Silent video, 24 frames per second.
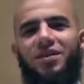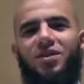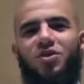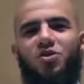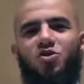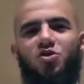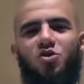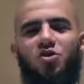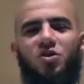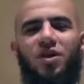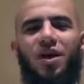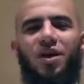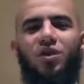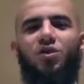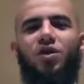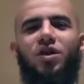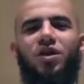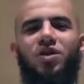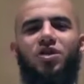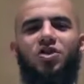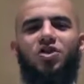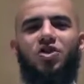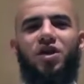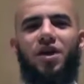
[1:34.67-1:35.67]
so that you
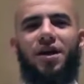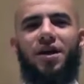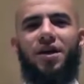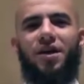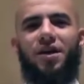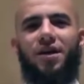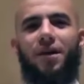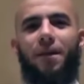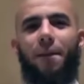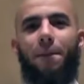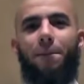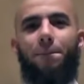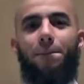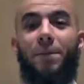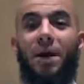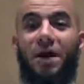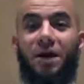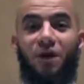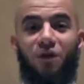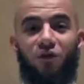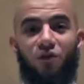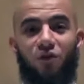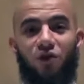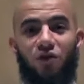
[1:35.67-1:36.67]
can share
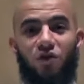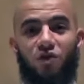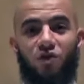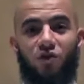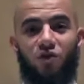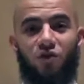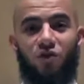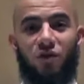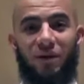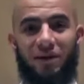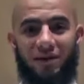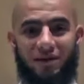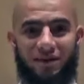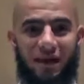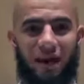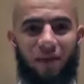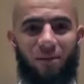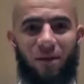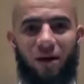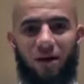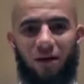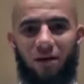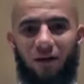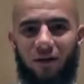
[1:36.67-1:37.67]
beneficial
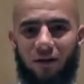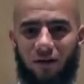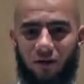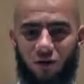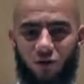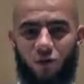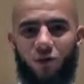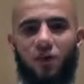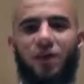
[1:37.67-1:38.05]
Islamic knowledge,